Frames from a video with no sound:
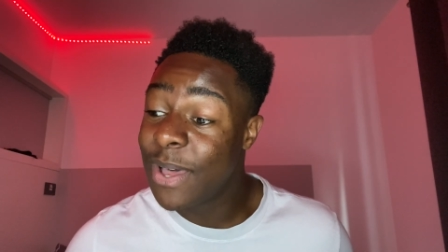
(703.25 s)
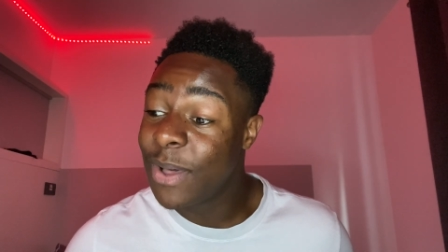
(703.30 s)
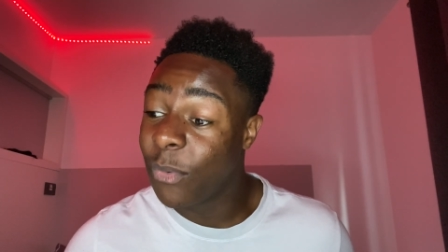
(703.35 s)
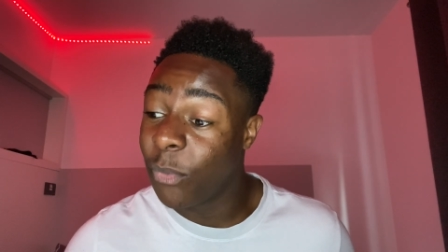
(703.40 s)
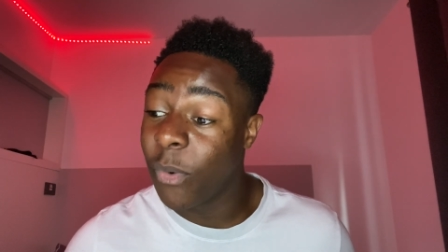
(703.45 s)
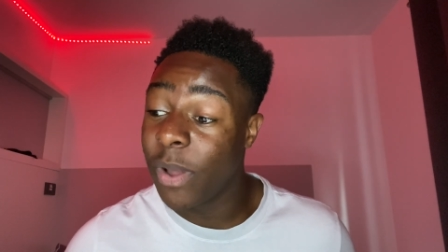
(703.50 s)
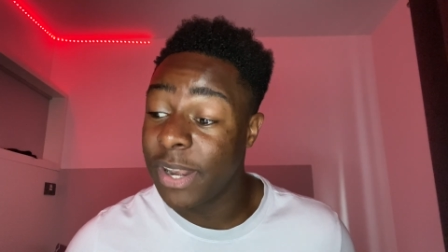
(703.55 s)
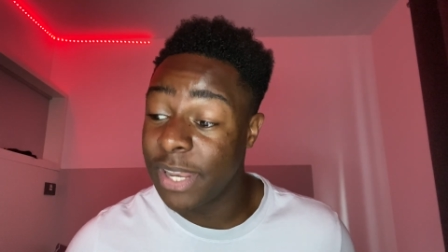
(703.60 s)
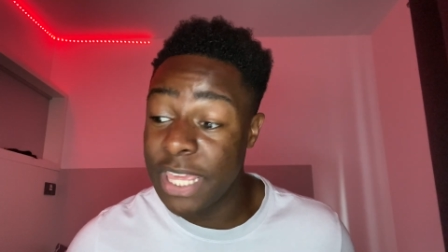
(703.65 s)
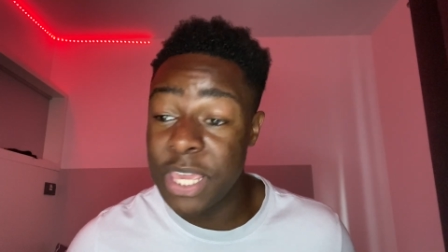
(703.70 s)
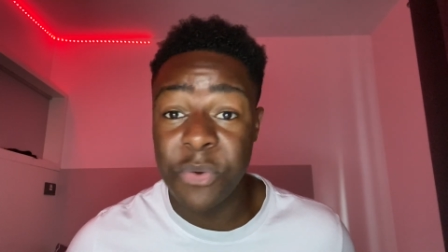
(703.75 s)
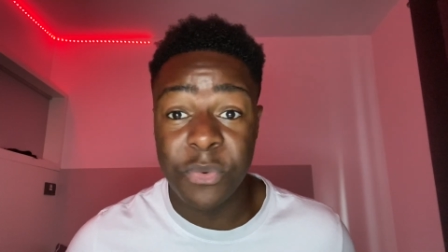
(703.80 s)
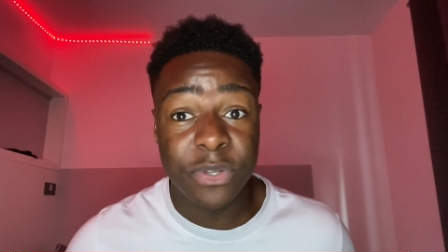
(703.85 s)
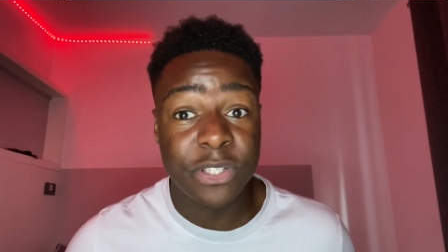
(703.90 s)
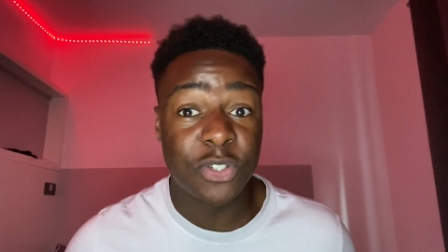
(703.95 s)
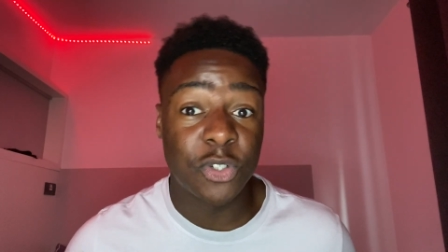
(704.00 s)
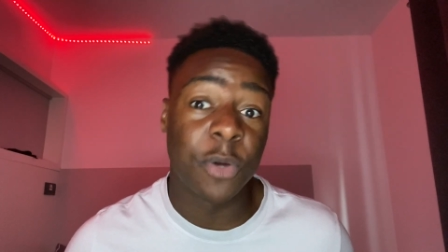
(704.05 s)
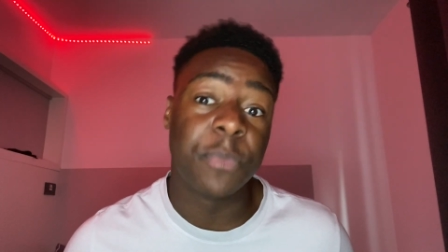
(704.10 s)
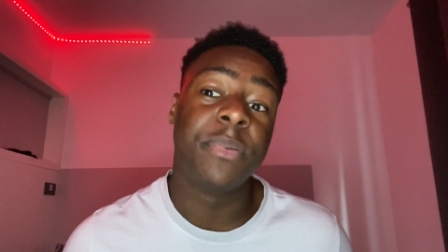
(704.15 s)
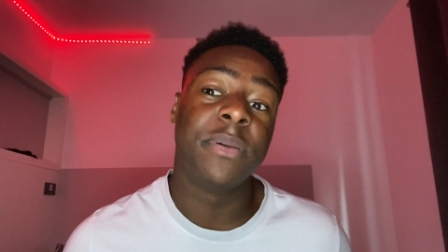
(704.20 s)
when he was
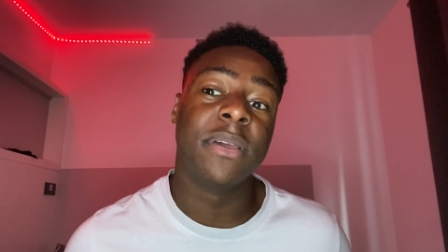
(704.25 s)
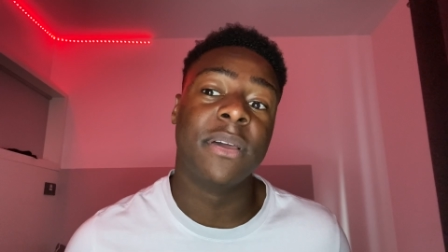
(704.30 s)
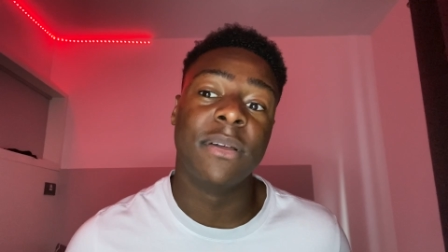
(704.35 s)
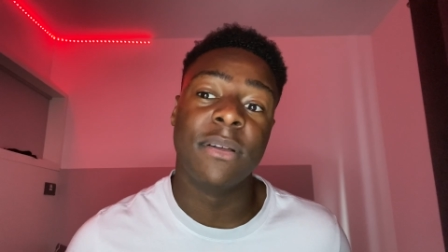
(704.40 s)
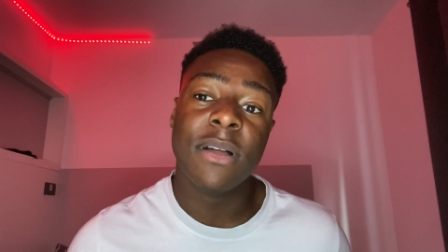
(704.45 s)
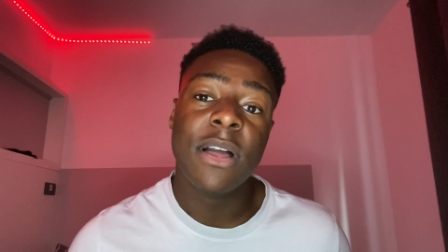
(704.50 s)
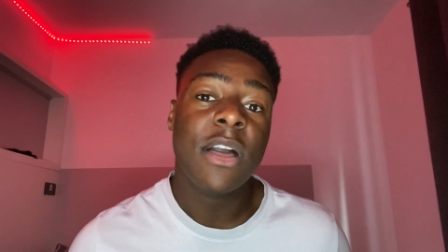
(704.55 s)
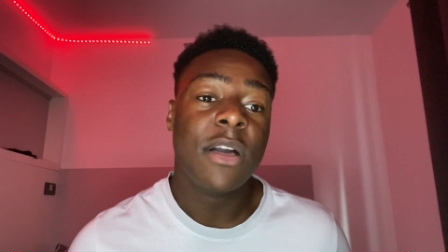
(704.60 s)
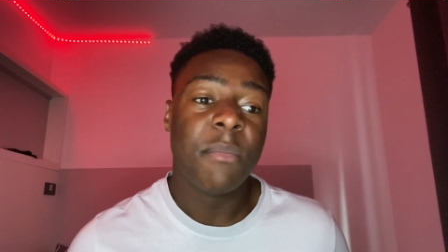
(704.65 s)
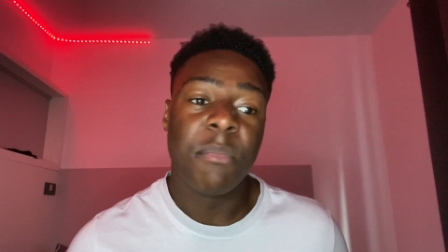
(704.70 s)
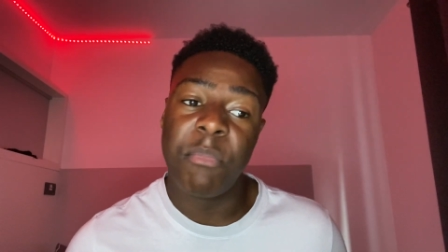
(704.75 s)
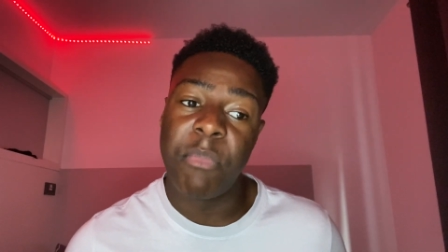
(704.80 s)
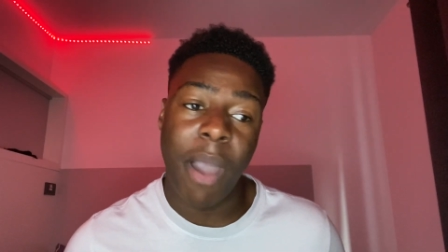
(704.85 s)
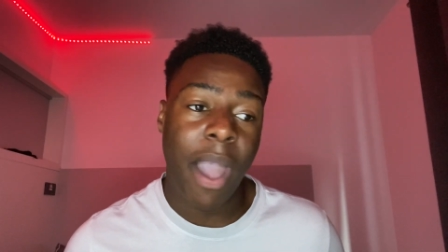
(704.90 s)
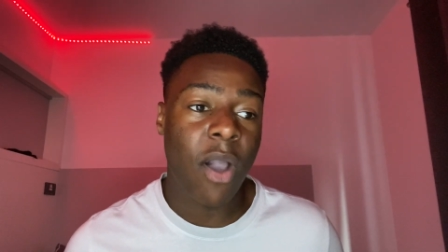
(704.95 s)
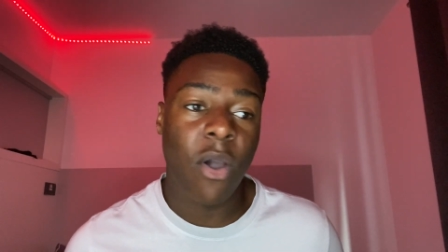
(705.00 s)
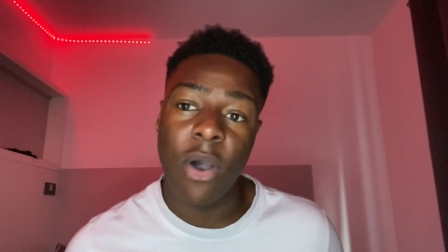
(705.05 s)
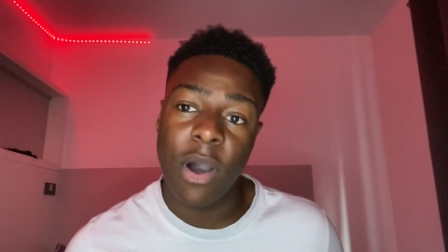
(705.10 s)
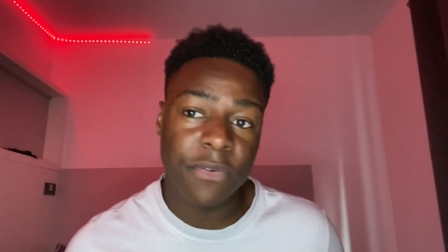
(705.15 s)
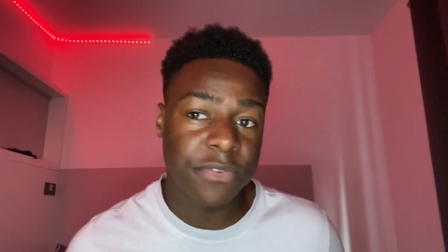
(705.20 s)
dropping
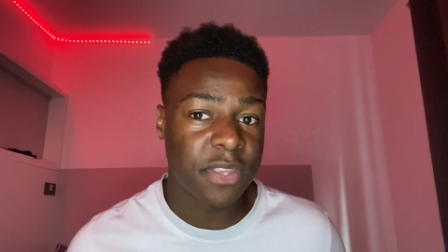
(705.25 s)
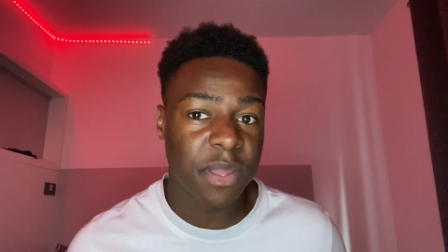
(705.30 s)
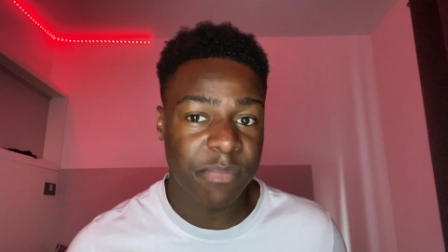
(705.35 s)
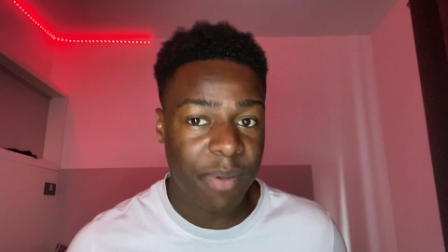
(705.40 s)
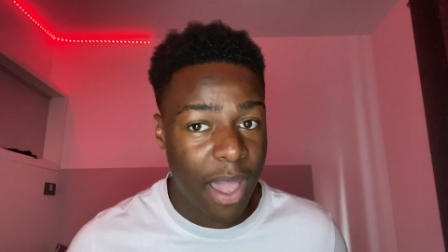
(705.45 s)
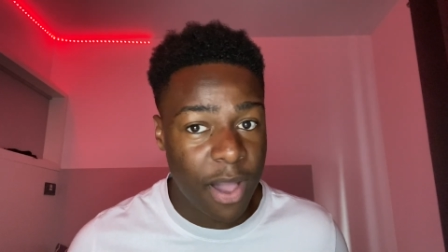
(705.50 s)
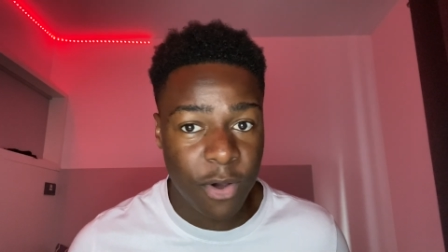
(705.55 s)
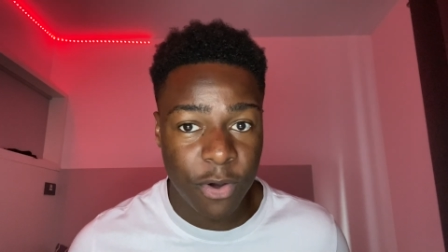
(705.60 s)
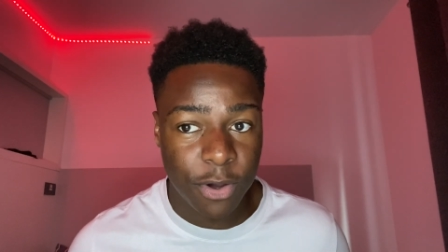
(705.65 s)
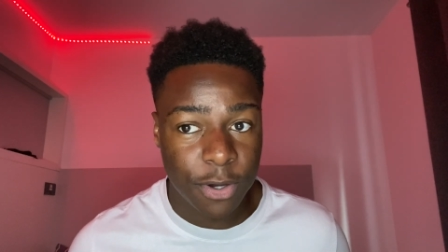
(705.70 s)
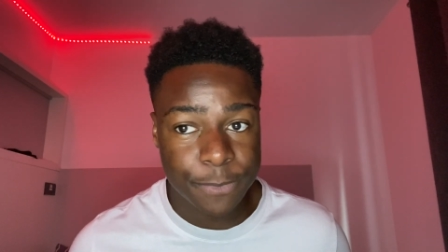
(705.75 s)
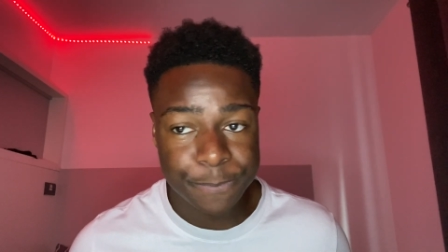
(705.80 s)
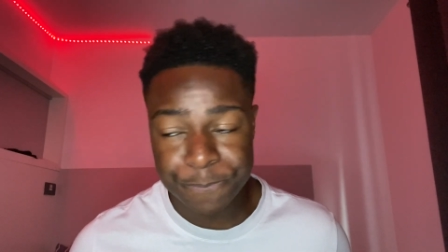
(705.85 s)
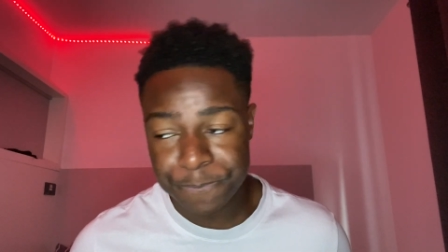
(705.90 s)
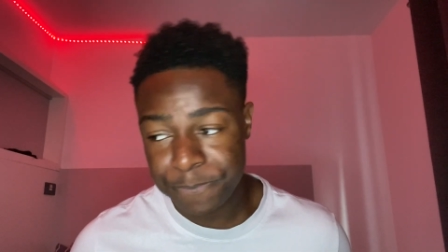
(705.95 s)
banger after banger,